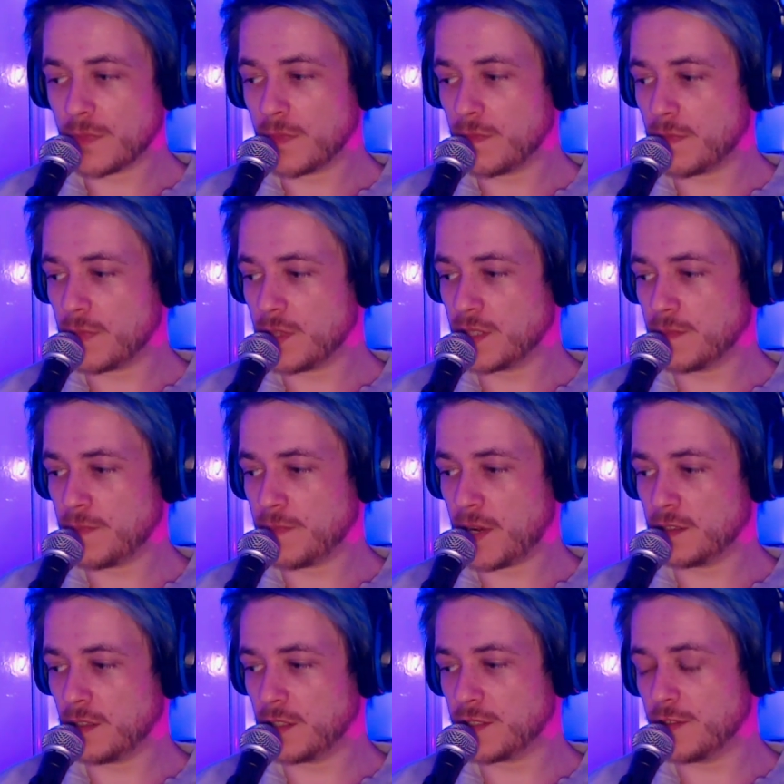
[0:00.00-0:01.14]
this is back in
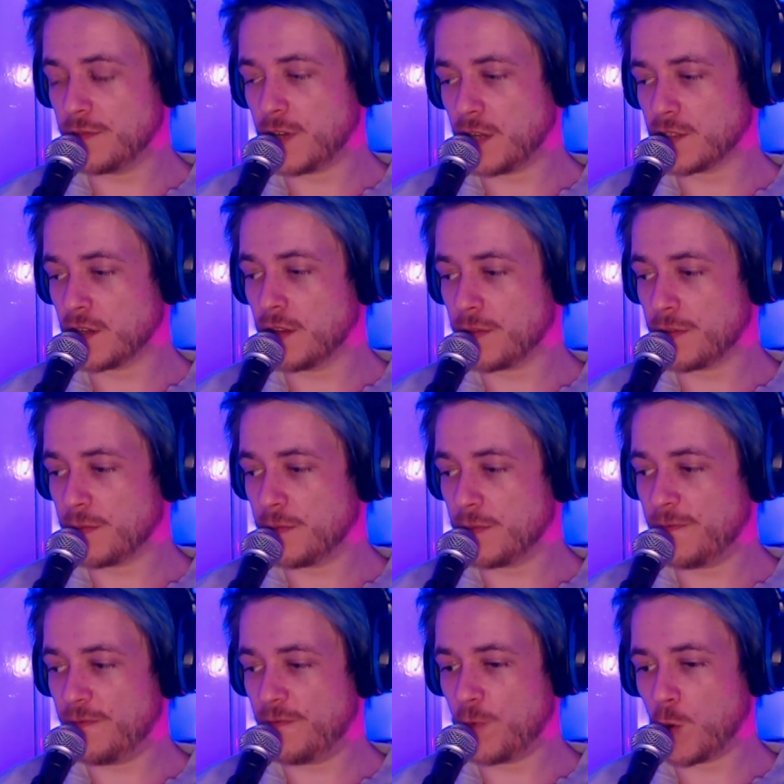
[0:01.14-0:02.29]
like
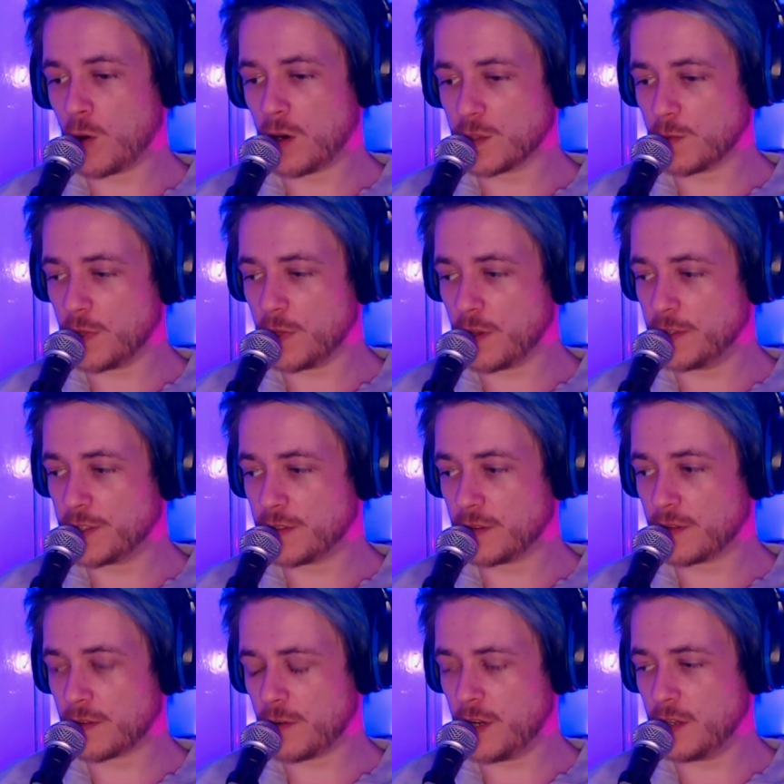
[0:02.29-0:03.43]
2004. I was with her, and
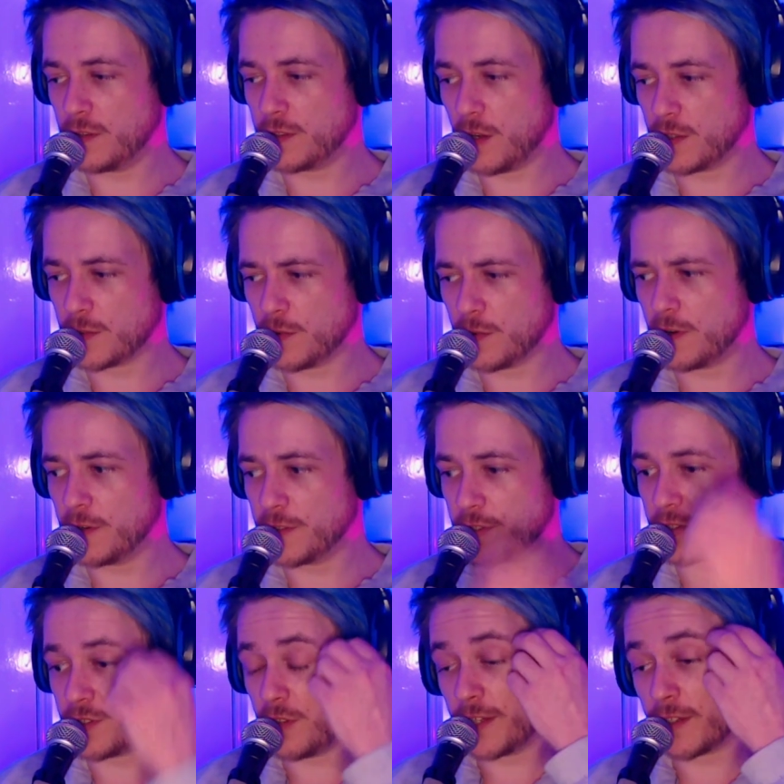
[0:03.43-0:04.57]
3, and I was with her, and
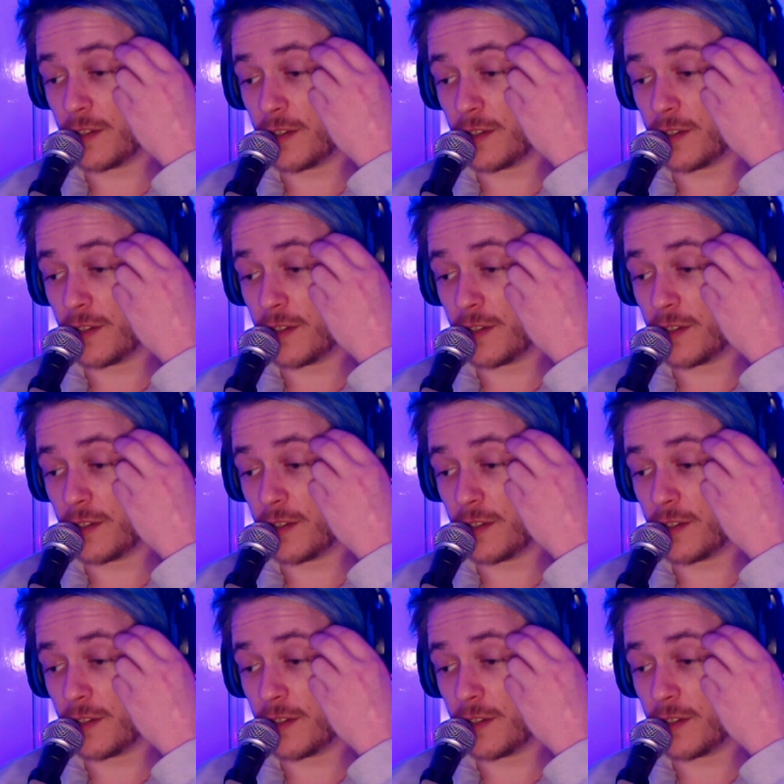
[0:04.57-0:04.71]
like,